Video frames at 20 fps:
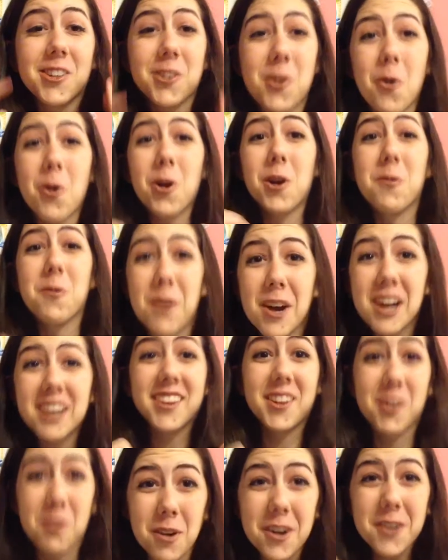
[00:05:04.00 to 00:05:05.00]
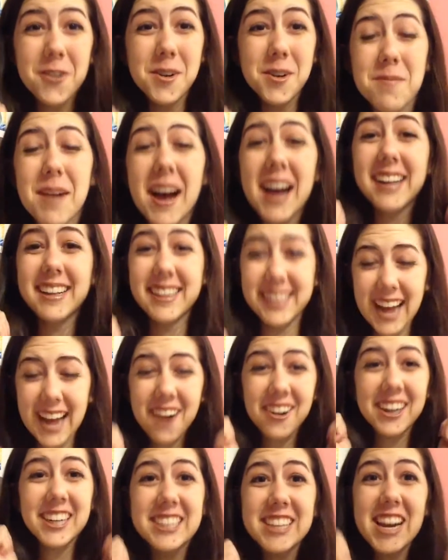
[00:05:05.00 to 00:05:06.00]
A Court of Wings Ruined by
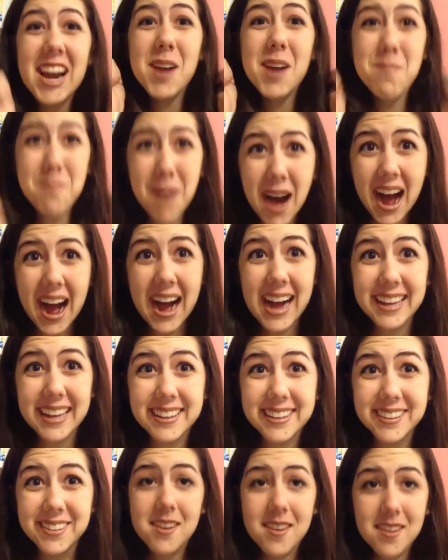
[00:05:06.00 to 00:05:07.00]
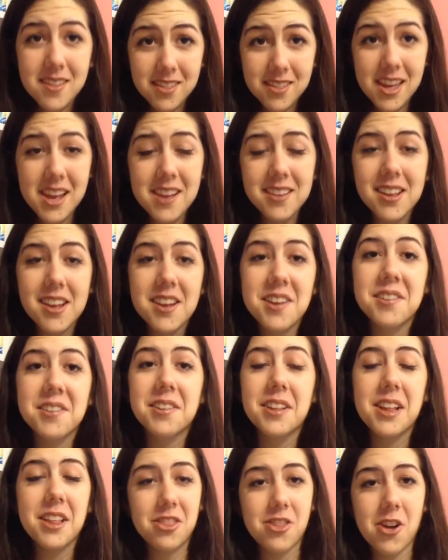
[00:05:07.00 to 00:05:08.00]
Sarah J. Maas. This is
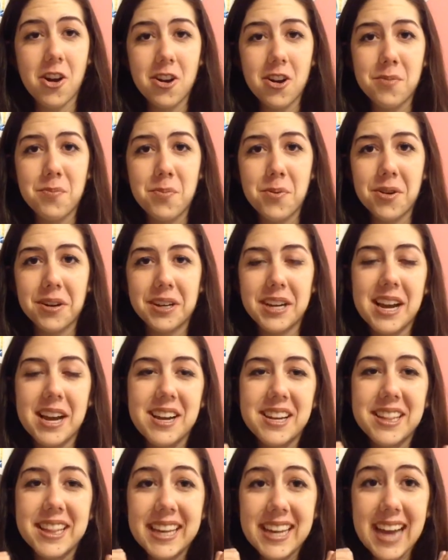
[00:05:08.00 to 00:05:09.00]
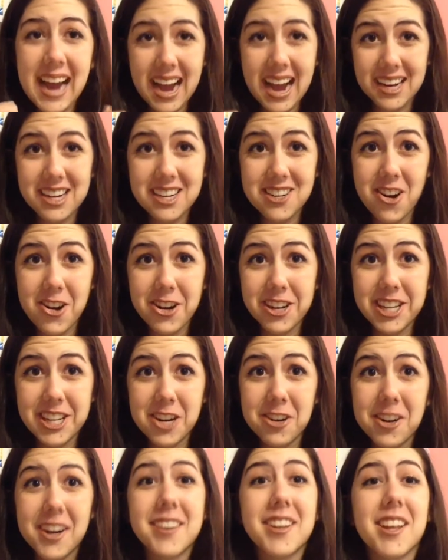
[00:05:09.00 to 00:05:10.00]
the third book in the ACOTAR
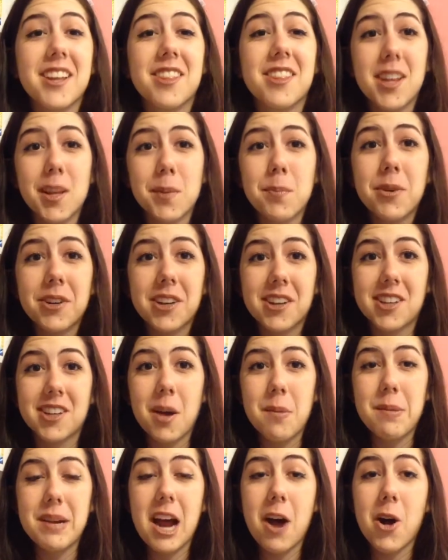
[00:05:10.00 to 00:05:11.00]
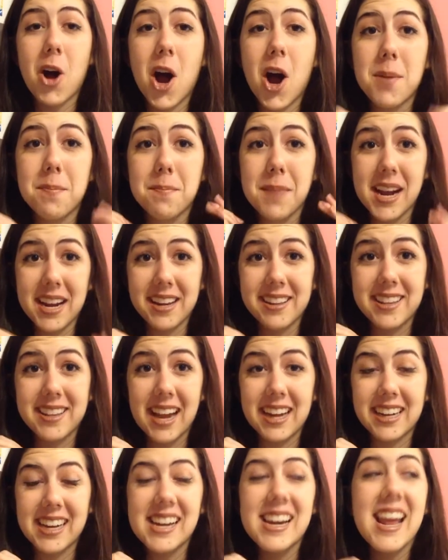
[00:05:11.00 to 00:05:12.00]
series, and this book is coming out on May
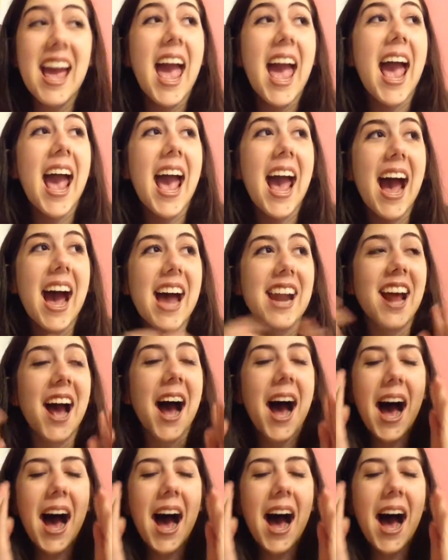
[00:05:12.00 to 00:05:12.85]
2nd, and